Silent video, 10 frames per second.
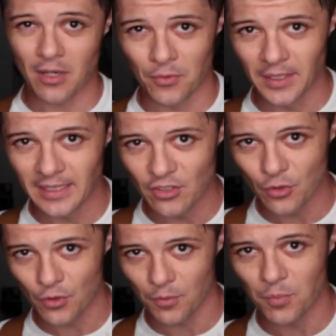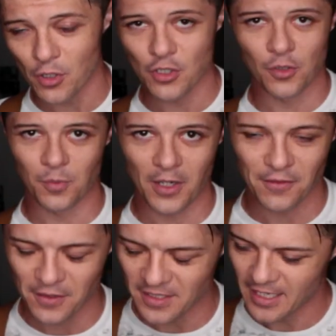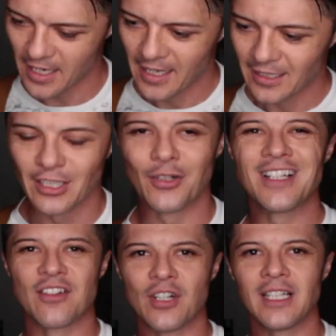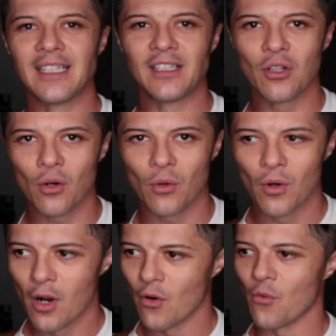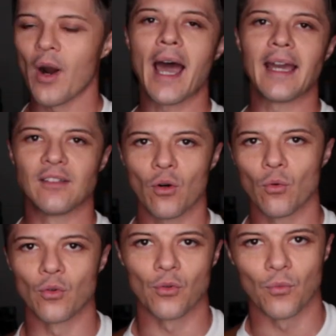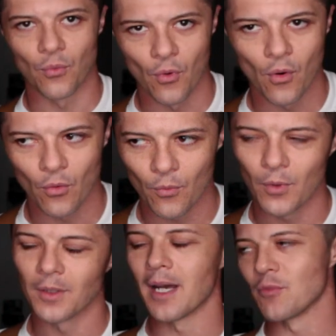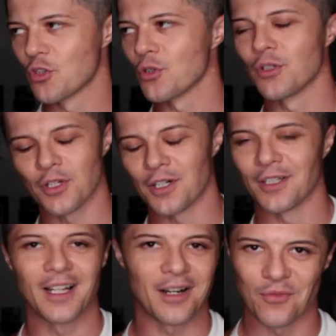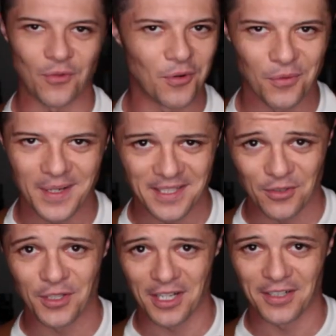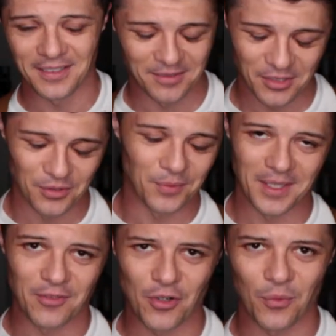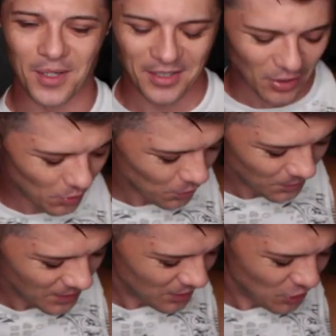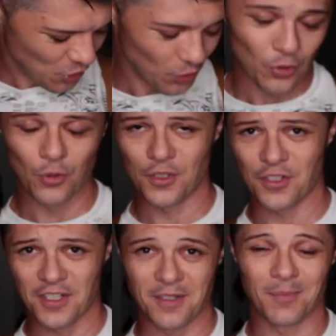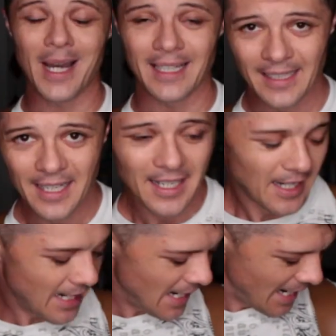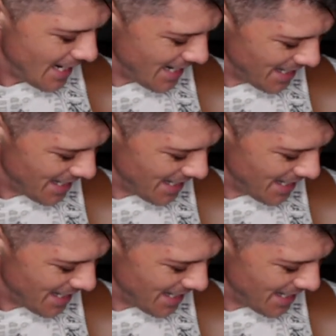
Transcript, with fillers: down really to the personal preference. There is really no right or wrong. Well, I'm sure there are a lot of wrong ways to carry it, you know, whenever you're wearing the, whole, the, the shoulder holster system. But uh,